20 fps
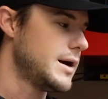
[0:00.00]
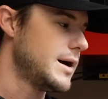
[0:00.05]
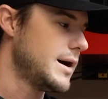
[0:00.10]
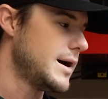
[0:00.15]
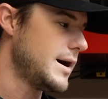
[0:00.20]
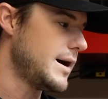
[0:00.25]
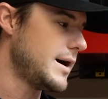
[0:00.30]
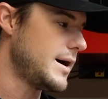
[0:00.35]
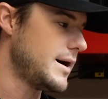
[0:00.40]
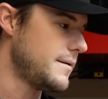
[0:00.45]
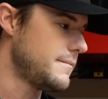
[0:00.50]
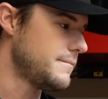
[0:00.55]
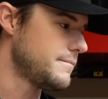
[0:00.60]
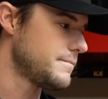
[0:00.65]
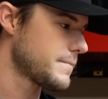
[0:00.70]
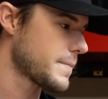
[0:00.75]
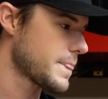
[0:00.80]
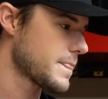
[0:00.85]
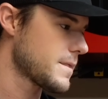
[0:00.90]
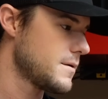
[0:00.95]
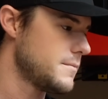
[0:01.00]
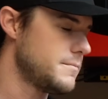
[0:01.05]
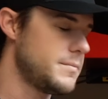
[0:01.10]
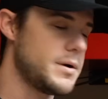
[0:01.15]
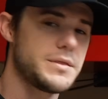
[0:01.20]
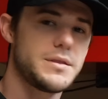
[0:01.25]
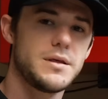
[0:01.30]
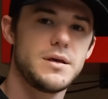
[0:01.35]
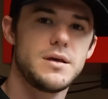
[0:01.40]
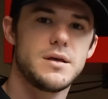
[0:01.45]

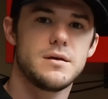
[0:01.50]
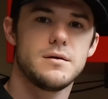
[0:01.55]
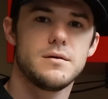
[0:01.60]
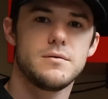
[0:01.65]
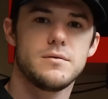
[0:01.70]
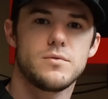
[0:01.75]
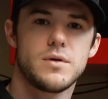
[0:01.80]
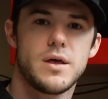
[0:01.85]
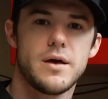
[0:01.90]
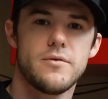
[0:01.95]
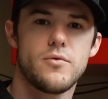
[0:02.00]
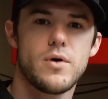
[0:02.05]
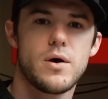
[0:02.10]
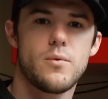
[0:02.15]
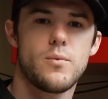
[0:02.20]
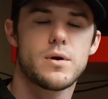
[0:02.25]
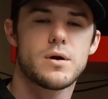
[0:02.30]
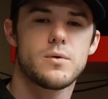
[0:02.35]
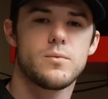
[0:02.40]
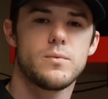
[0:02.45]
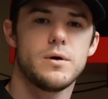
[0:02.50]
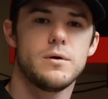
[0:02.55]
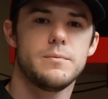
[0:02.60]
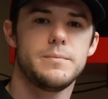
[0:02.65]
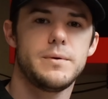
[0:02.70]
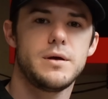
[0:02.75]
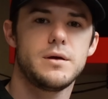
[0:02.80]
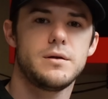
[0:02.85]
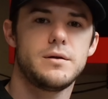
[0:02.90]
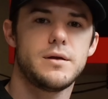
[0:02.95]
But the giveaway winner will
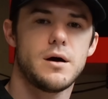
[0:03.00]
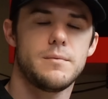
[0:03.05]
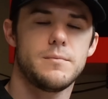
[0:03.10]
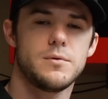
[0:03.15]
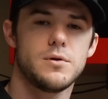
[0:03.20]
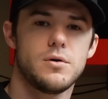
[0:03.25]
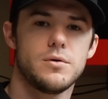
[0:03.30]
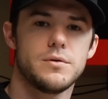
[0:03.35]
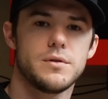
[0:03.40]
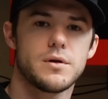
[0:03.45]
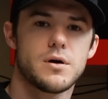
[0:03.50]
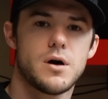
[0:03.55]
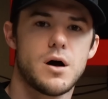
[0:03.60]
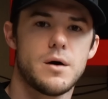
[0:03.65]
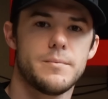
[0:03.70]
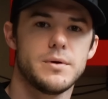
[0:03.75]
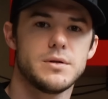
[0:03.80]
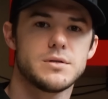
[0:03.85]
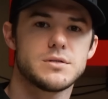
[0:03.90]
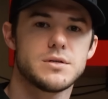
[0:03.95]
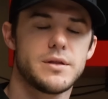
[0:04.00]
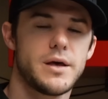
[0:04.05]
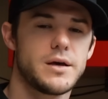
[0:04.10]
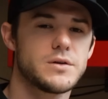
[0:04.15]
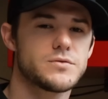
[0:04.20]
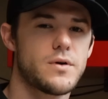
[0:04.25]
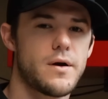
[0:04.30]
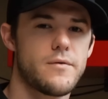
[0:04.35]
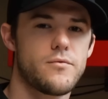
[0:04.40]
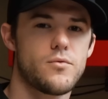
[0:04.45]
be down below in the comments.
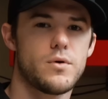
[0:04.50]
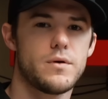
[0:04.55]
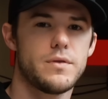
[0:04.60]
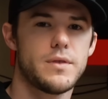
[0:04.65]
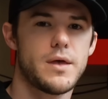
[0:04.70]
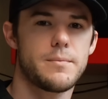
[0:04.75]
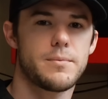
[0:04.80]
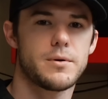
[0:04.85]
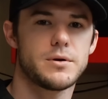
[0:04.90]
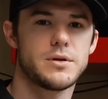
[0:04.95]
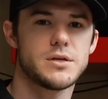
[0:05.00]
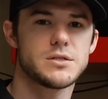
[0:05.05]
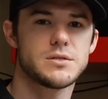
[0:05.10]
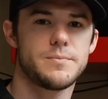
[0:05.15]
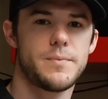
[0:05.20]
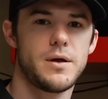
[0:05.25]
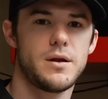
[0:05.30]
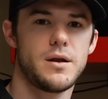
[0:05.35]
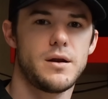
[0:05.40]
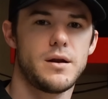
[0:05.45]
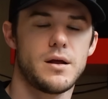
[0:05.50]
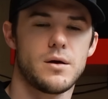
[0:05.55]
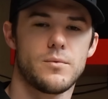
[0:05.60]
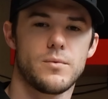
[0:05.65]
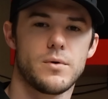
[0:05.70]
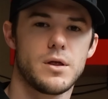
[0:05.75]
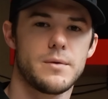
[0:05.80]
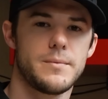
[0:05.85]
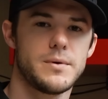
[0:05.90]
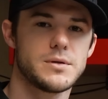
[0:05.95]
Thanks for everyone that participated in it. It
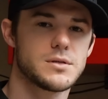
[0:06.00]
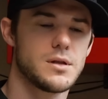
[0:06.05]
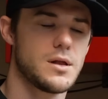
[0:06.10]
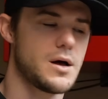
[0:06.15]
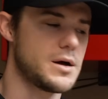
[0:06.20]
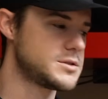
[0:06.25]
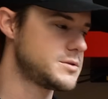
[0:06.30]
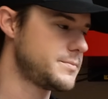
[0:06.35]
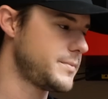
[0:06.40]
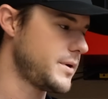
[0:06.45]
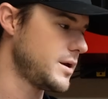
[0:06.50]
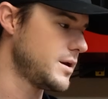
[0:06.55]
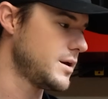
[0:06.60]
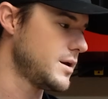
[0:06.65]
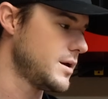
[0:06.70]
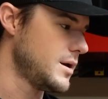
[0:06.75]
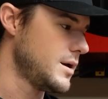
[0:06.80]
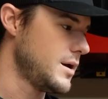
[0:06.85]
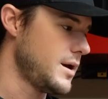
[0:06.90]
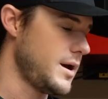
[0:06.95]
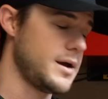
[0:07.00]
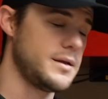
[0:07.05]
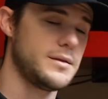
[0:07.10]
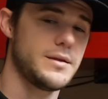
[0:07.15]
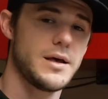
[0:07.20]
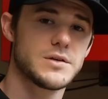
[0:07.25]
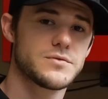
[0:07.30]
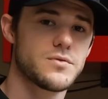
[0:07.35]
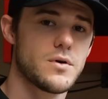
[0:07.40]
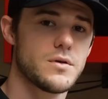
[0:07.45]
really means a lot to me. And
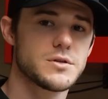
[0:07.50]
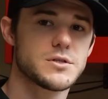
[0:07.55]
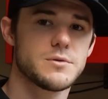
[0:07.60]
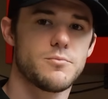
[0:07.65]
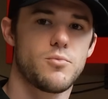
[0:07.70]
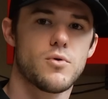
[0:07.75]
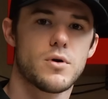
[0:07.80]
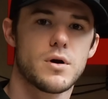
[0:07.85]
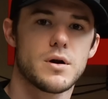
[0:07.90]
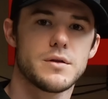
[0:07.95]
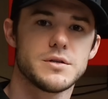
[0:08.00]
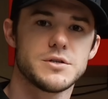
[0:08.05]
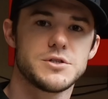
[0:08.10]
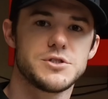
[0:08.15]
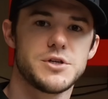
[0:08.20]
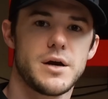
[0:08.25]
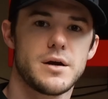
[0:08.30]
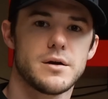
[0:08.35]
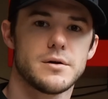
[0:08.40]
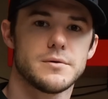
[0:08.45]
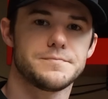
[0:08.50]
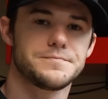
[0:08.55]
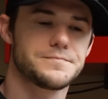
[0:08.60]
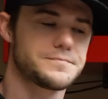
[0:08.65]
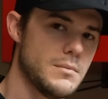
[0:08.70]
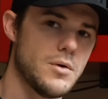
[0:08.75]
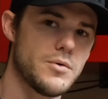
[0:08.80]
thanks for all the support on this channel.